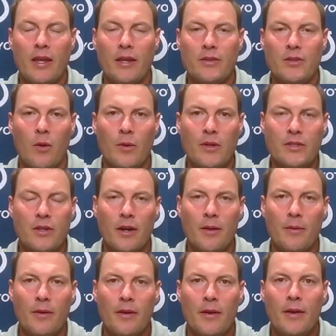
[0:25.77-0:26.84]
he's always going
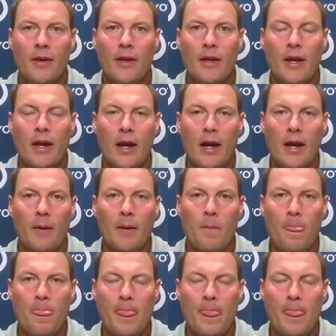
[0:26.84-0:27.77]
to uh,